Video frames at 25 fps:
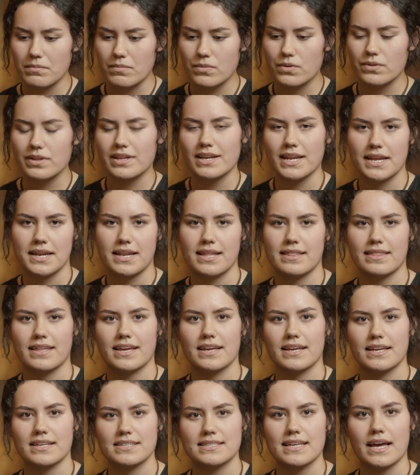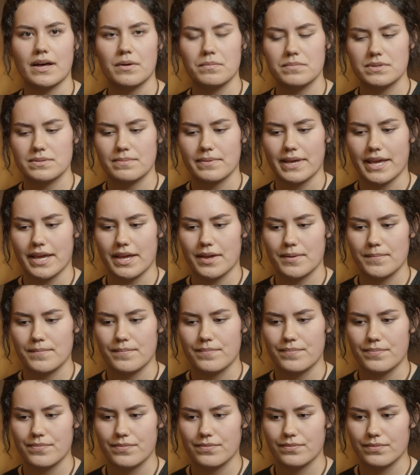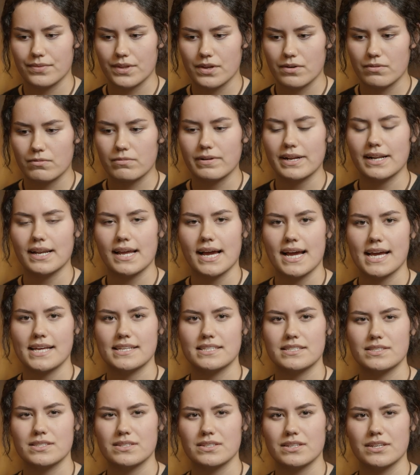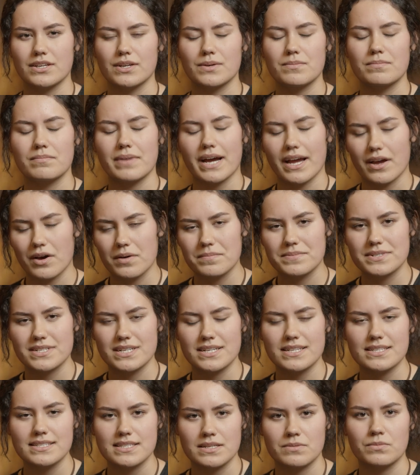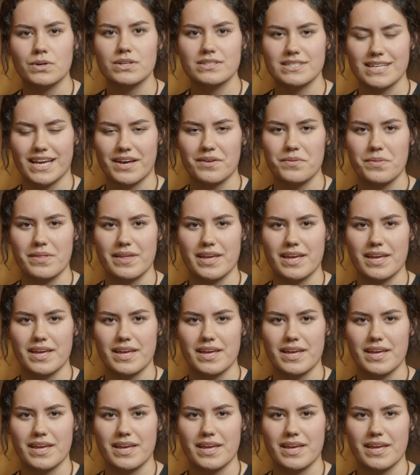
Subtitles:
More than anything has helped me realise my options and what's out